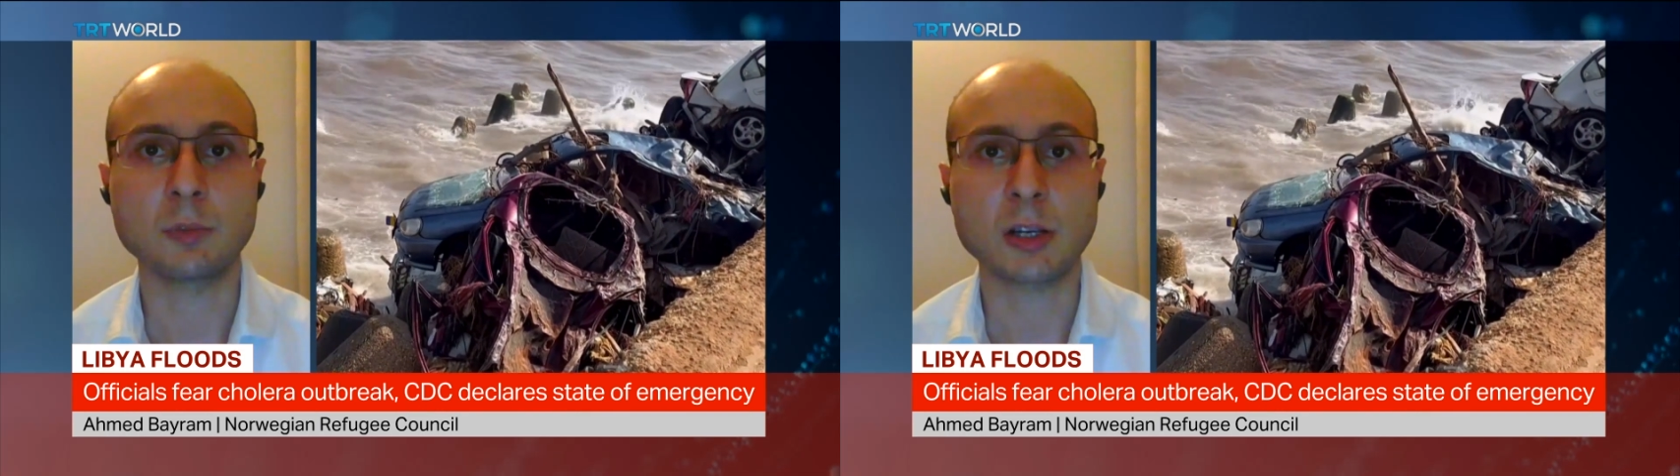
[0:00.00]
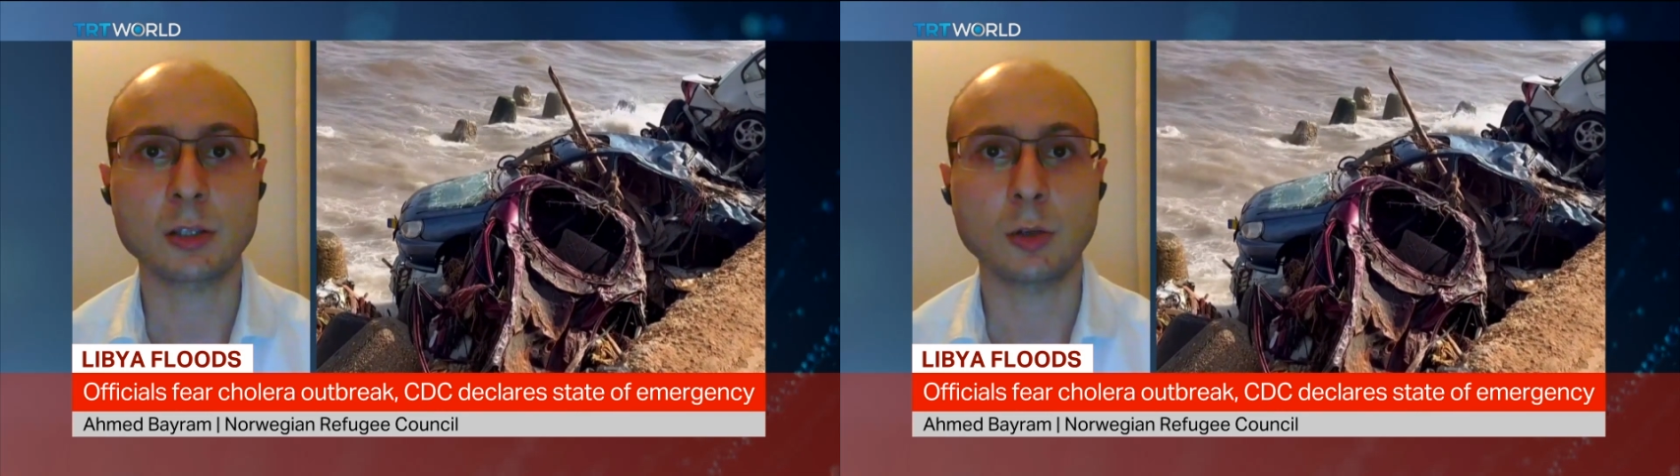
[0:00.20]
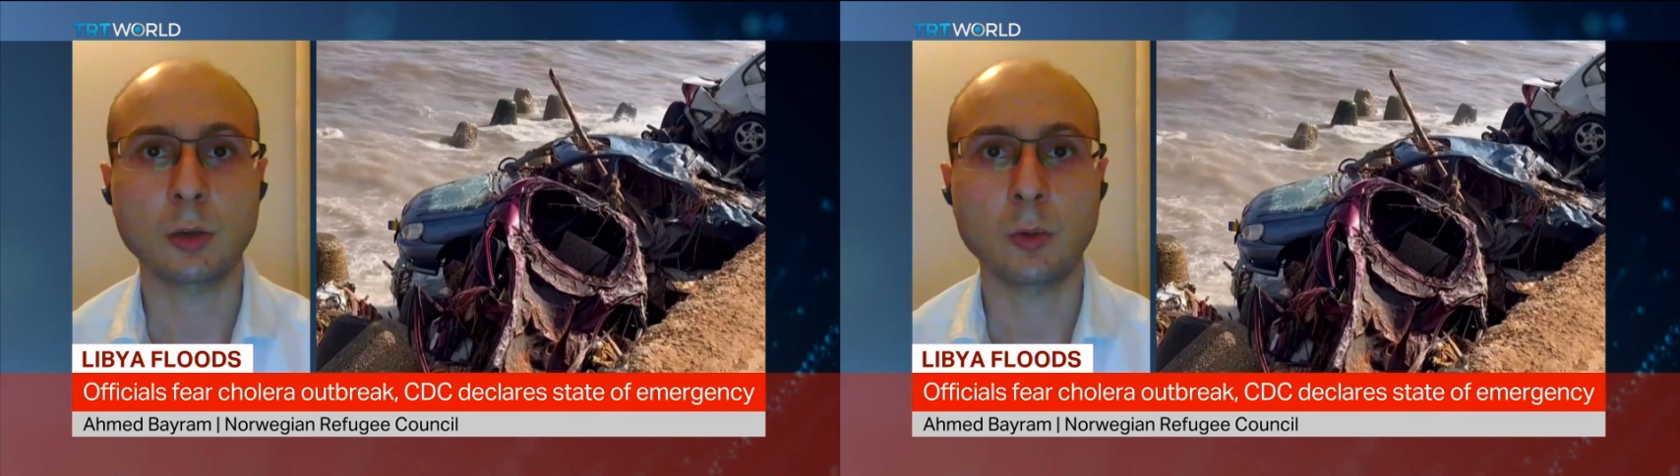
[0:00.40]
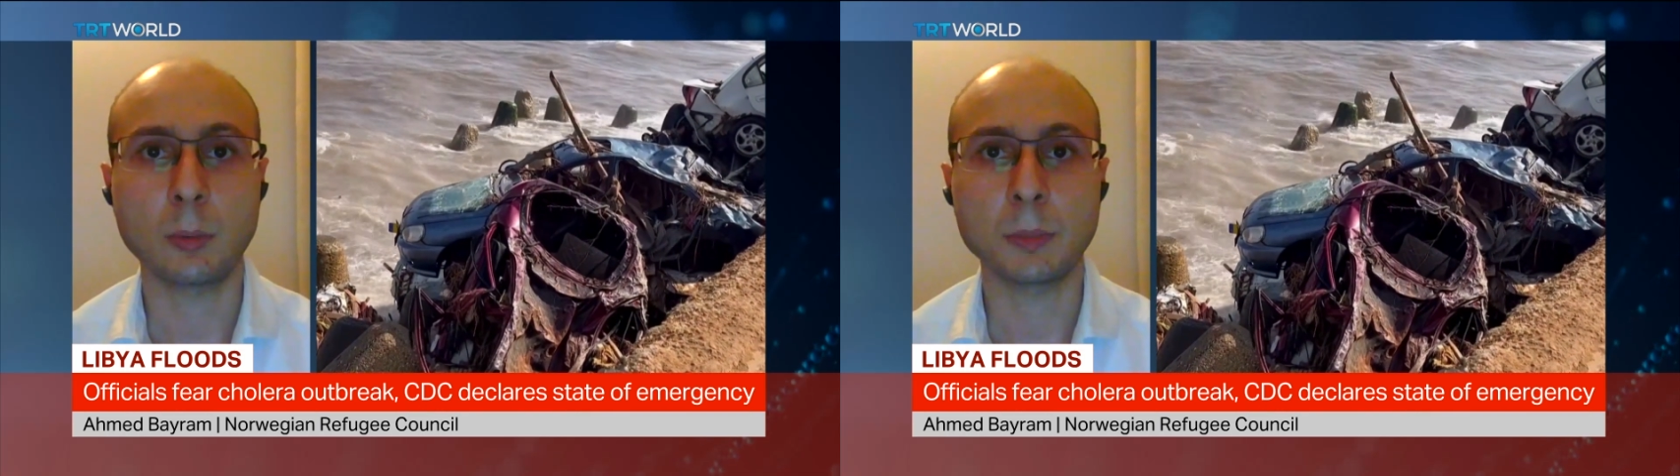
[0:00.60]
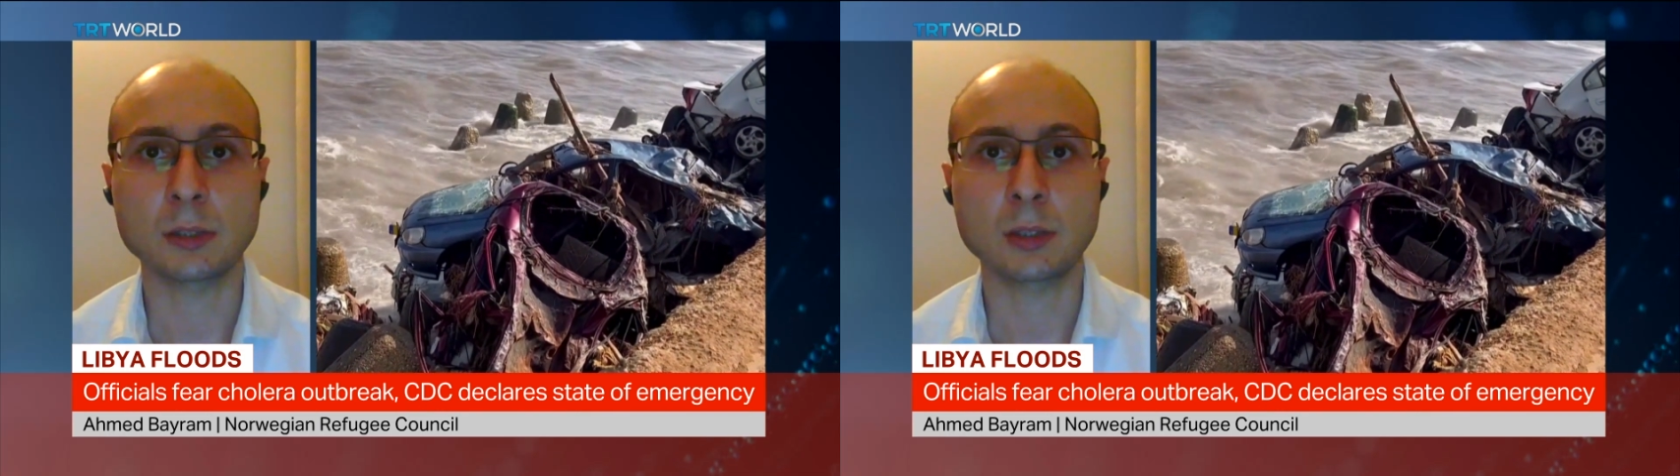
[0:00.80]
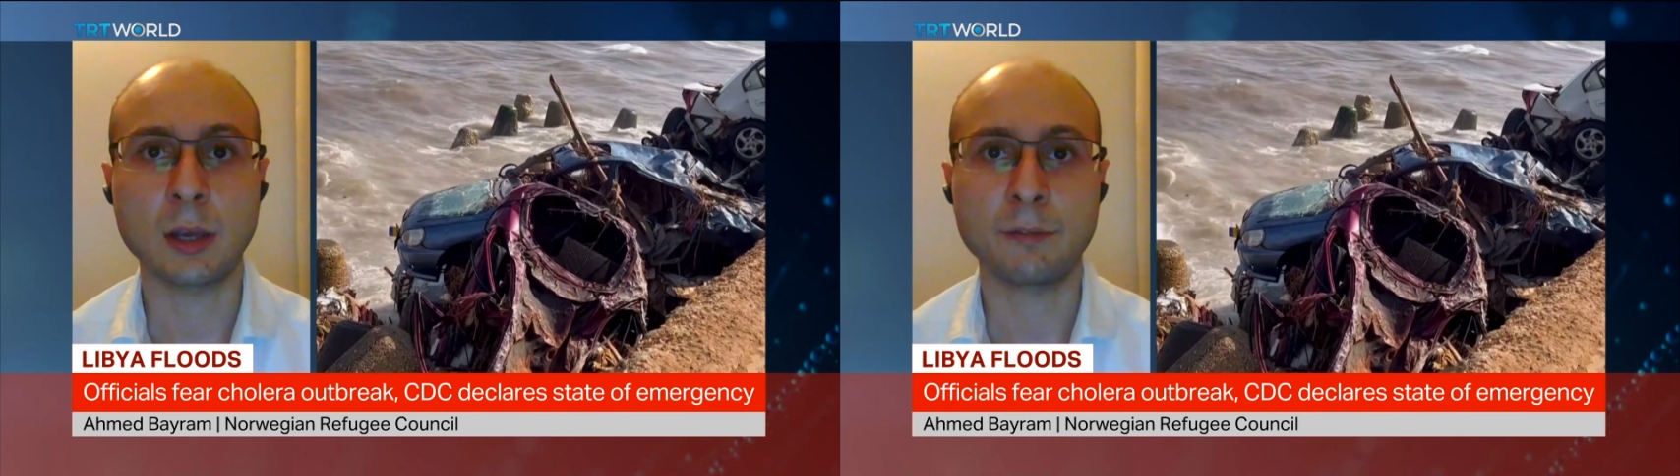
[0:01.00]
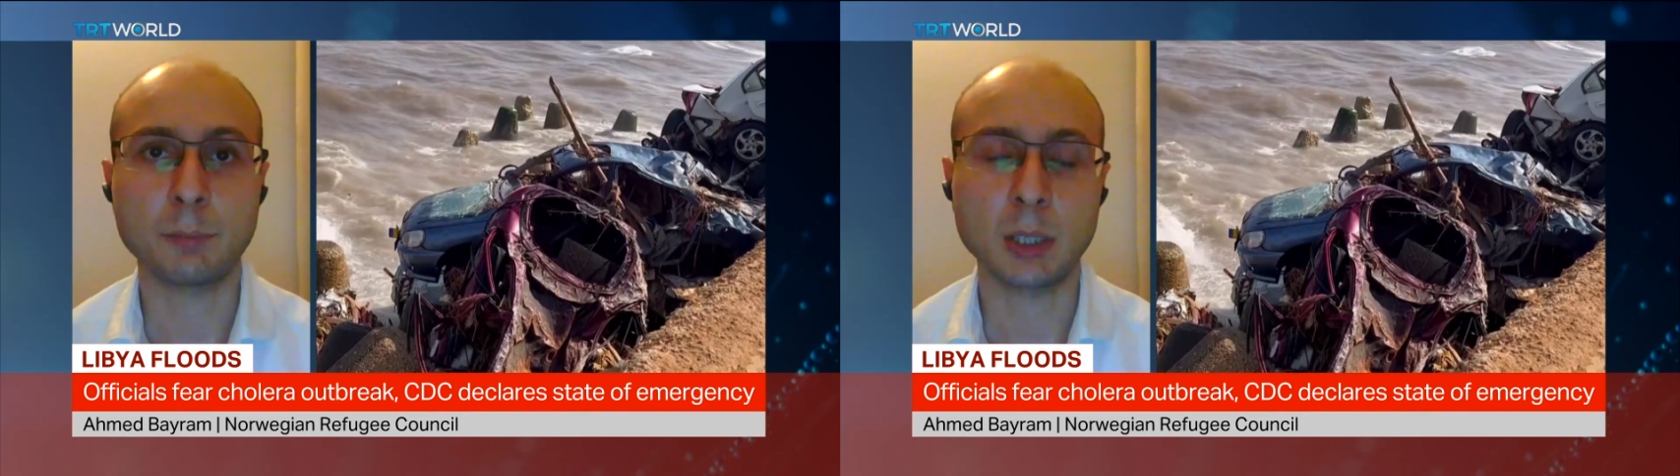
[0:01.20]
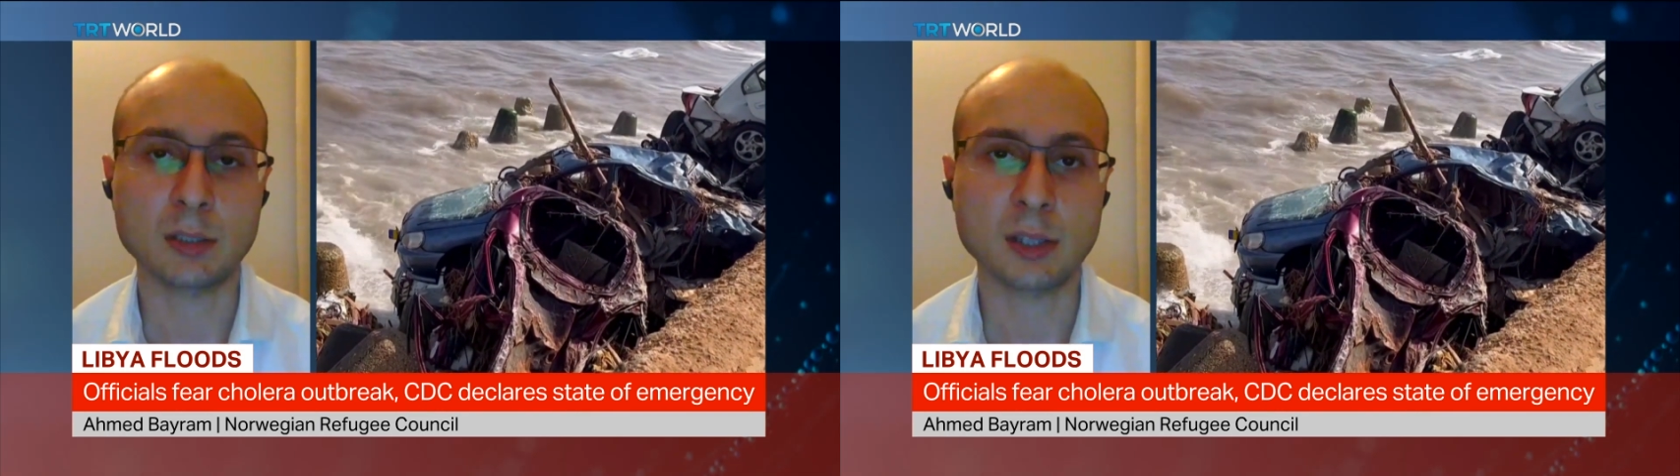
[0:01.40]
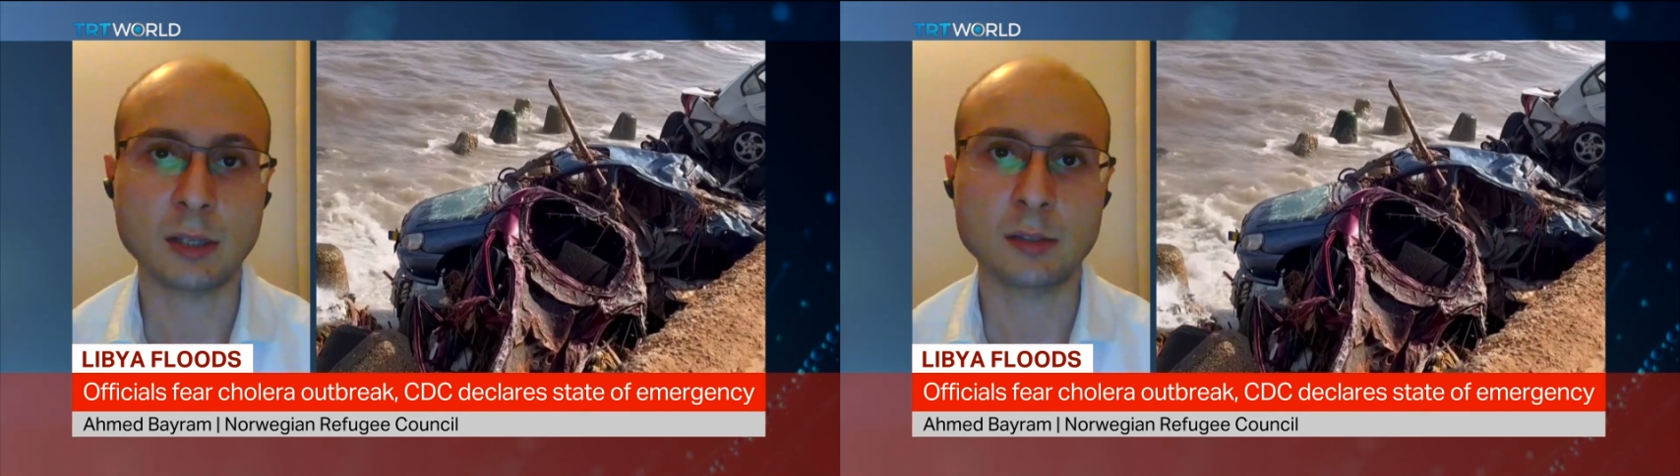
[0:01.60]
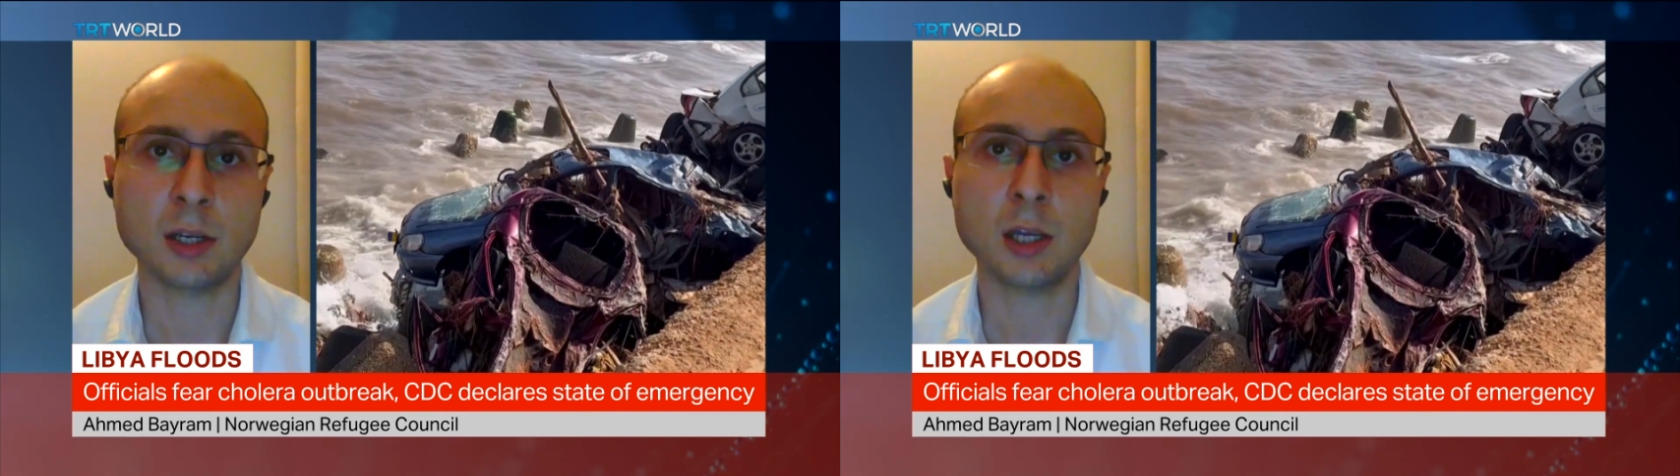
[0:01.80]
rescue equipment have been
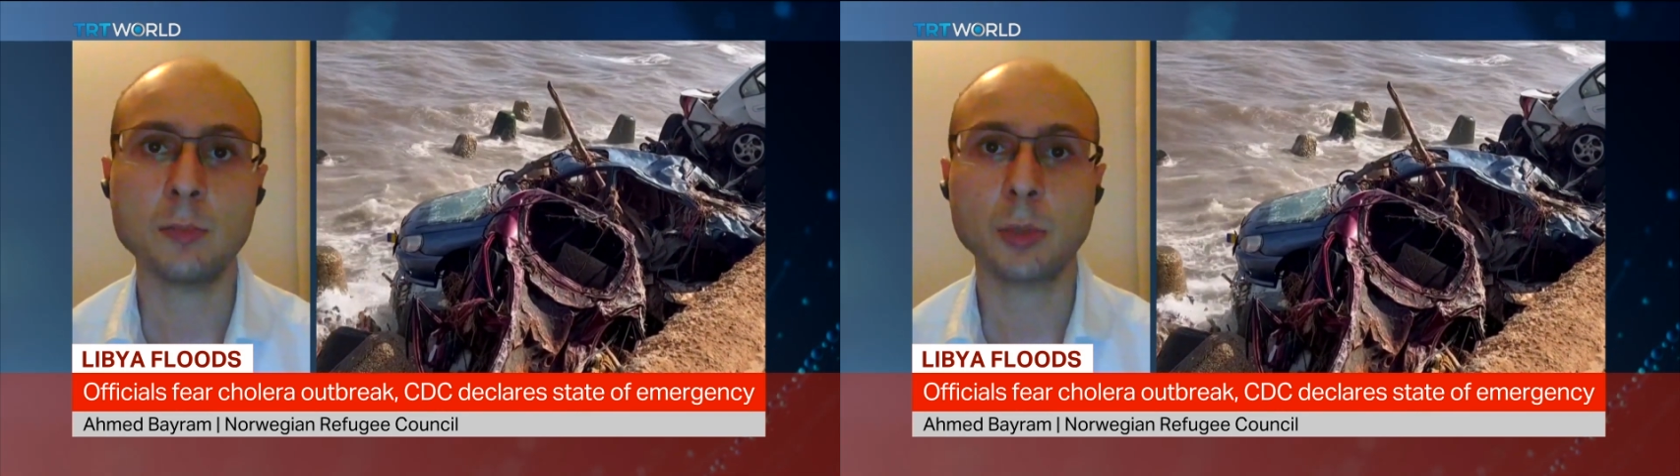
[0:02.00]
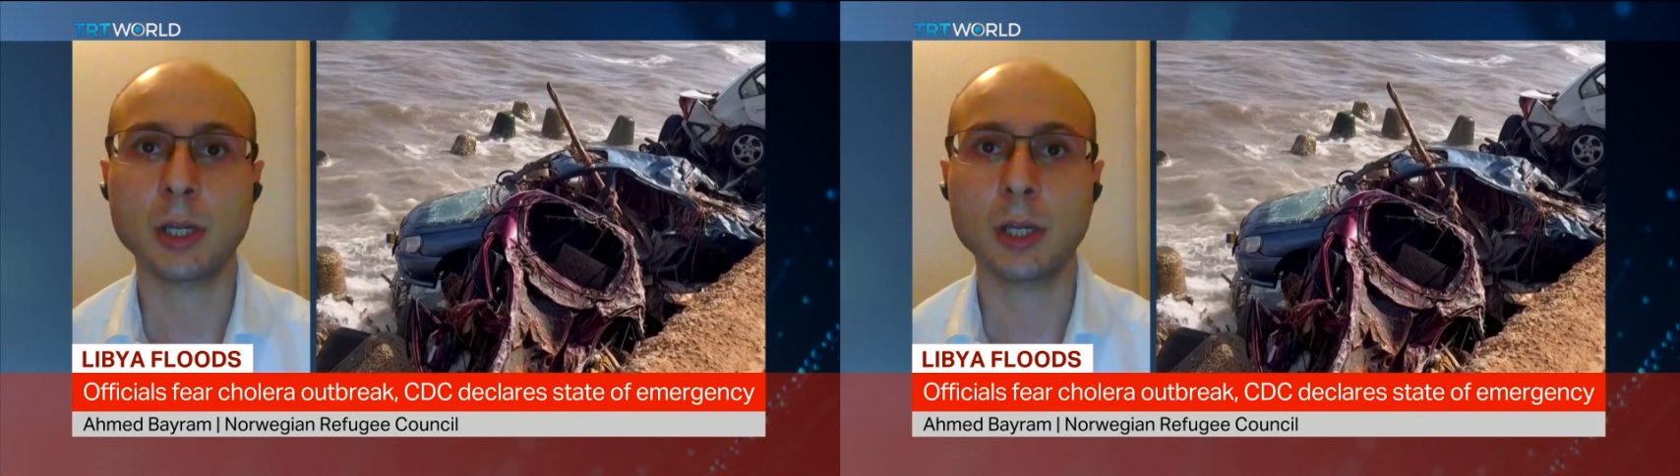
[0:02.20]
sent in,